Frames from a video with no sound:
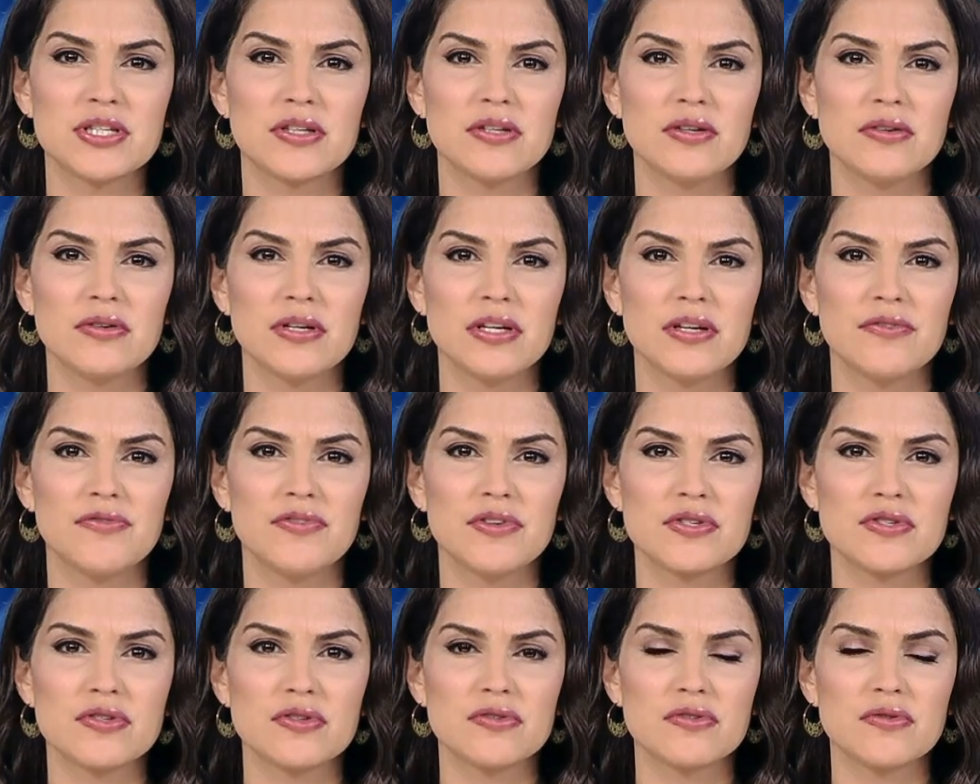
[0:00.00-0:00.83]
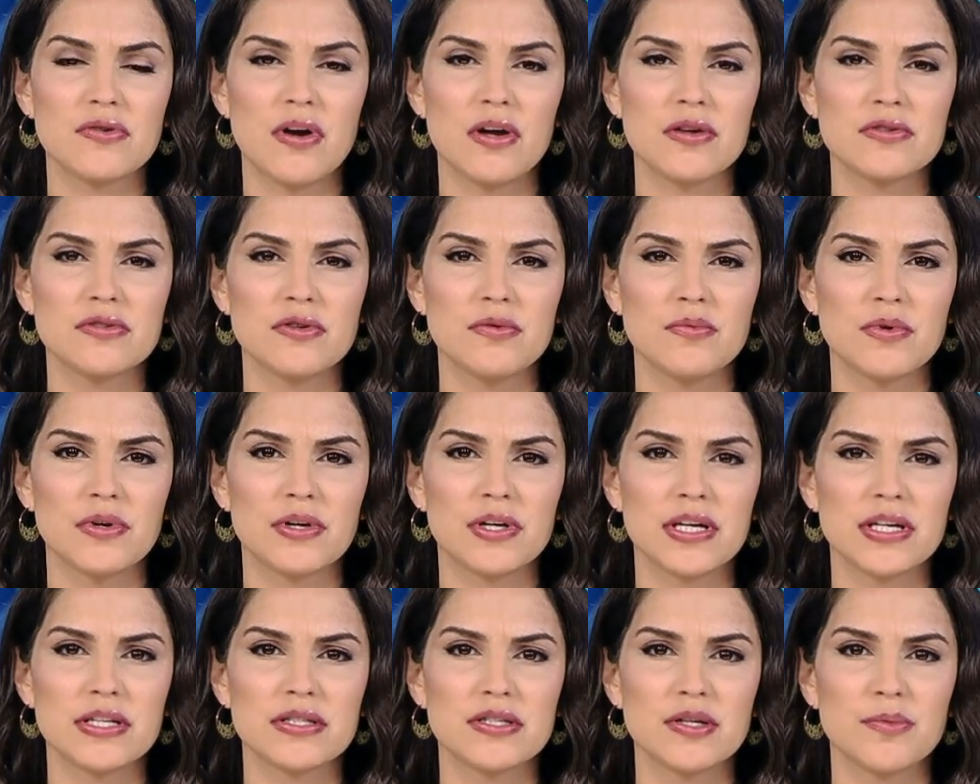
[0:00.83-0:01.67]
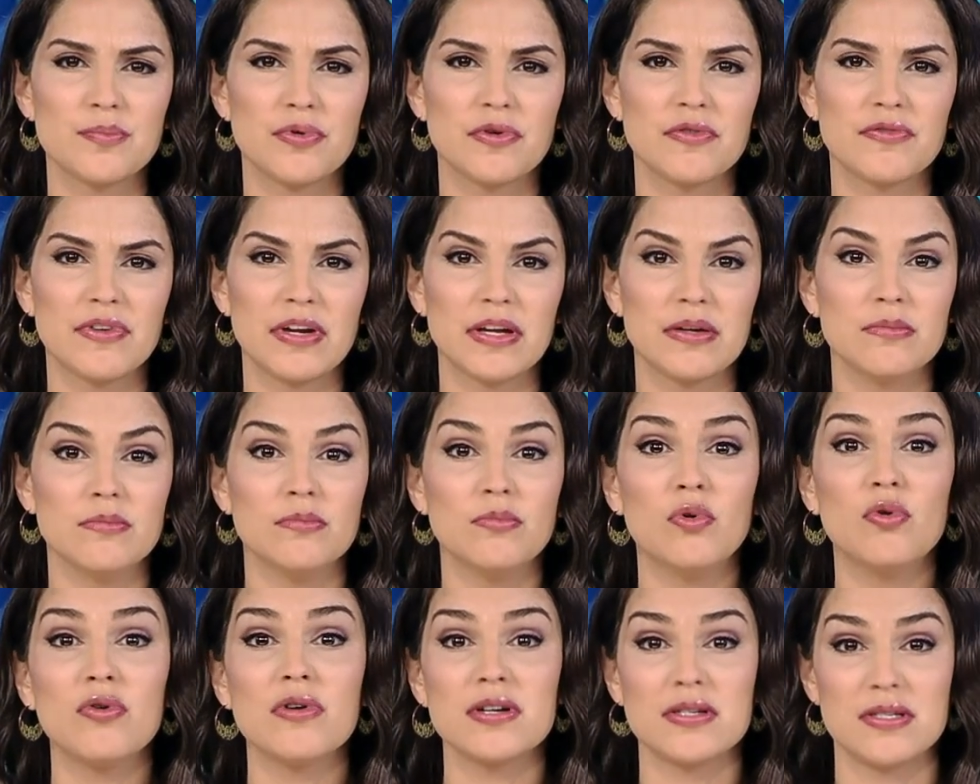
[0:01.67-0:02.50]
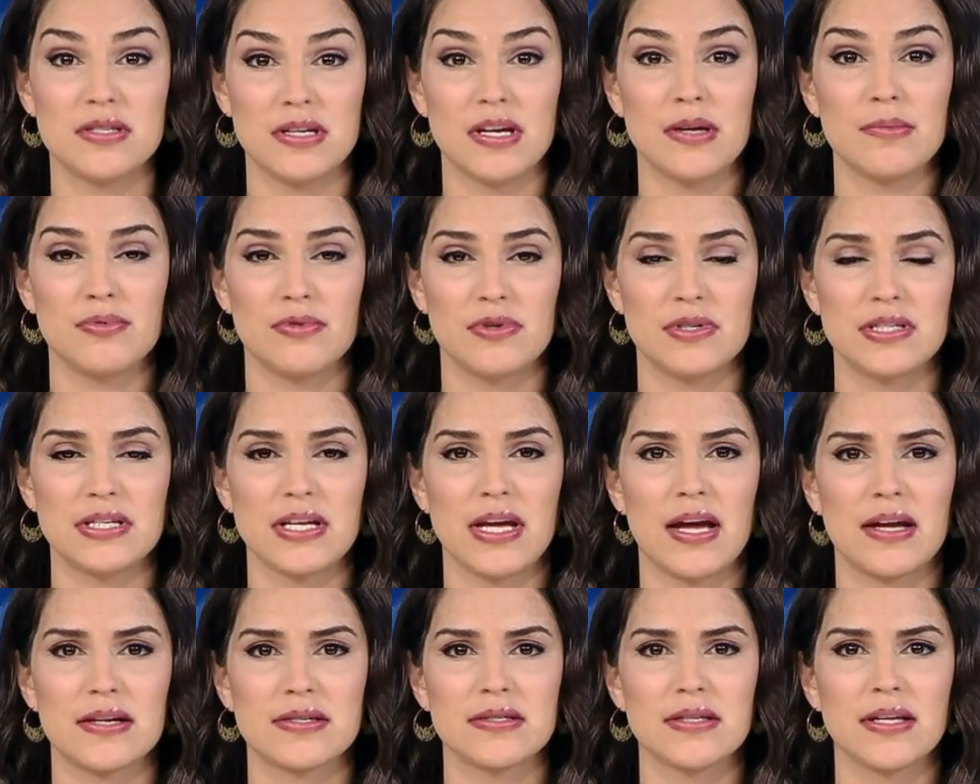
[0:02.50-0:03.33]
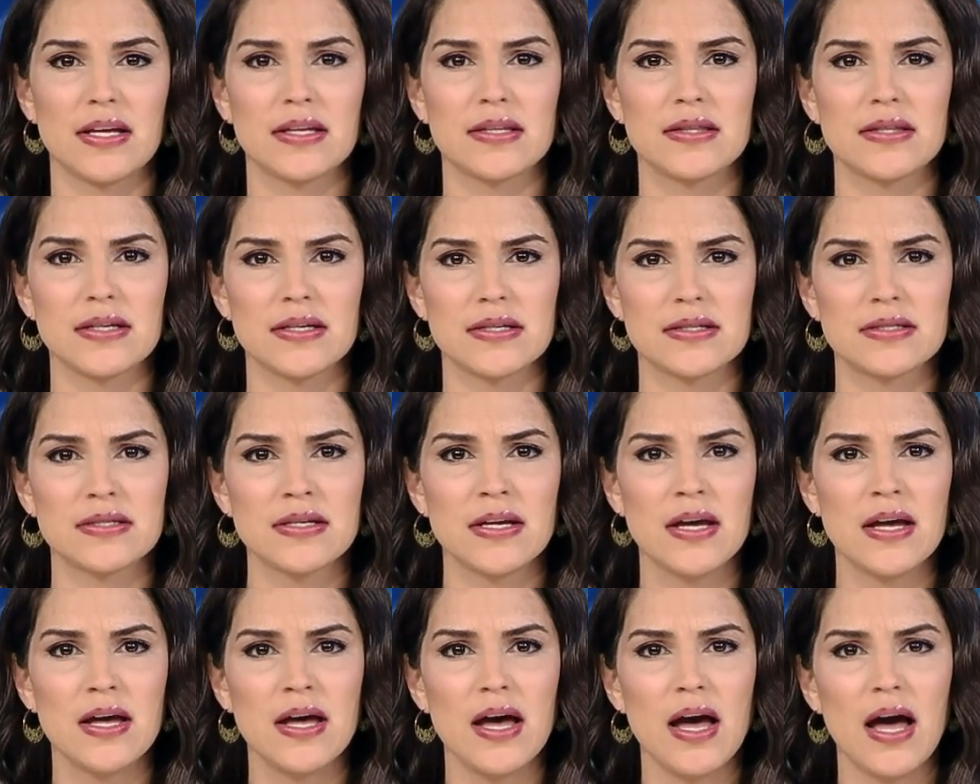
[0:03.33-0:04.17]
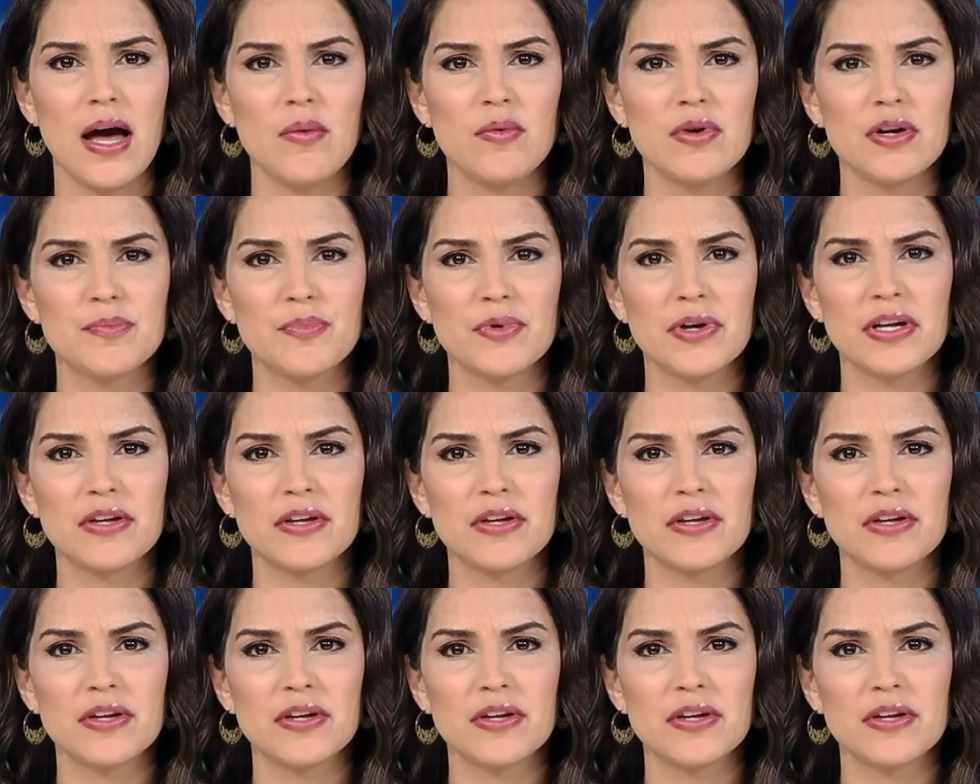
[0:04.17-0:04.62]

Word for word: Security officials are also working to prevent more cyber attacks like this. I want to